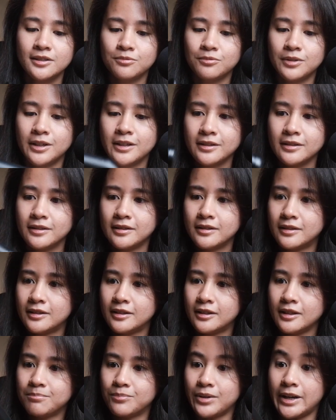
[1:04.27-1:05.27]
is what
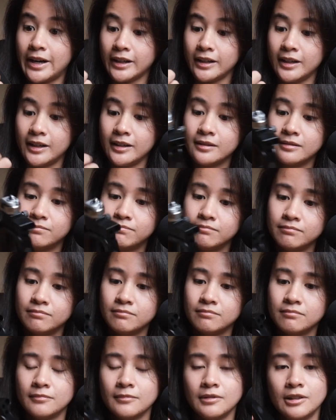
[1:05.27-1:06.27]
the bracket
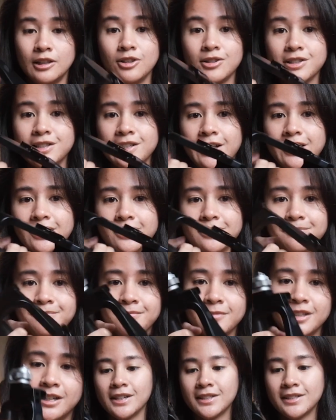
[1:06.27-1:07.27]
looks like.
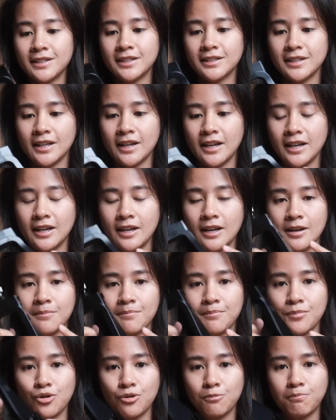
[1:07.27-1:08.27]
So this is
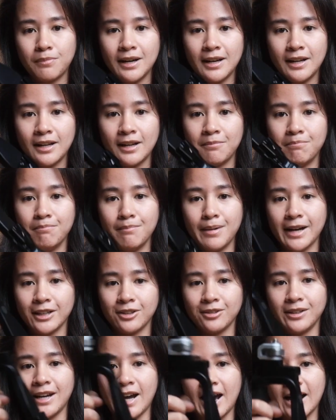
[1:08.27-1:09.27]
a mobile
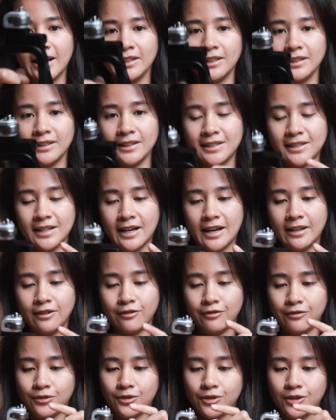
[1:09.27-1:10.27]
battery handle
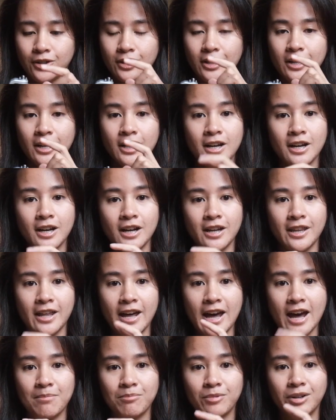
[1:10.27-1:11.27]
designed for
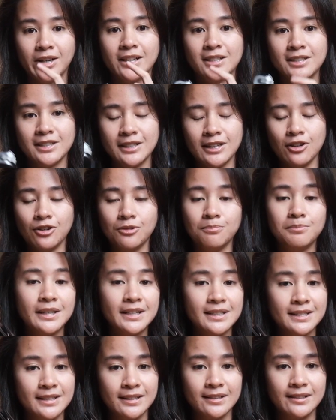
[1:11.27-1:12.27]
the Amaran COB